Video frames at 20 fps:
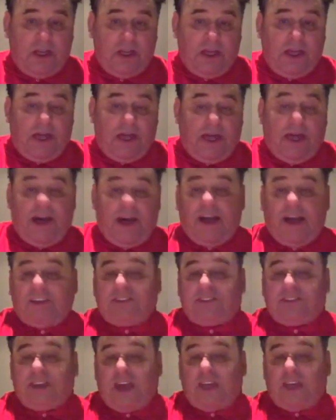I
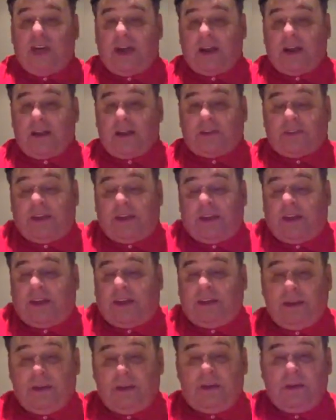say that as a
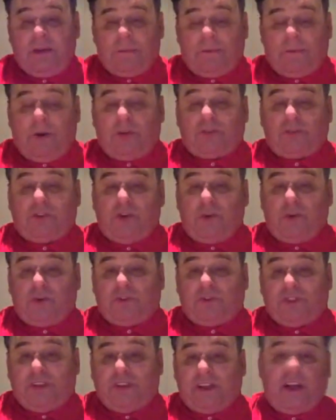person who is
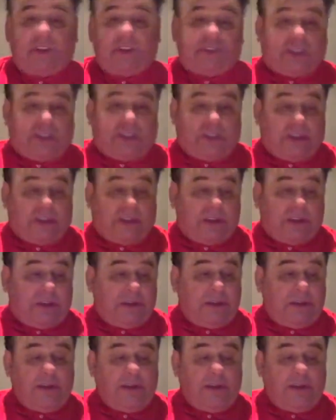theologically